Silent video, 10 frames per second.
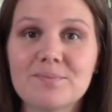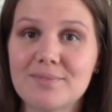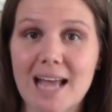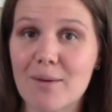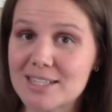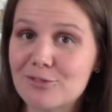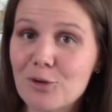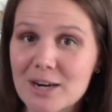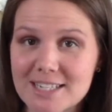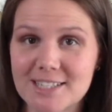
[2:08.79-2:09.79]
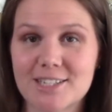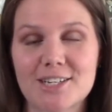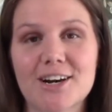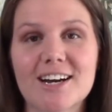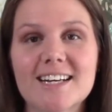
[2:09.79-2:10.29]
Now it's Forrest's
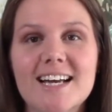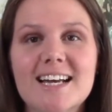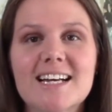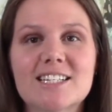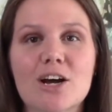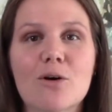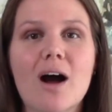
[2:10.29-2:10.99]
turn. So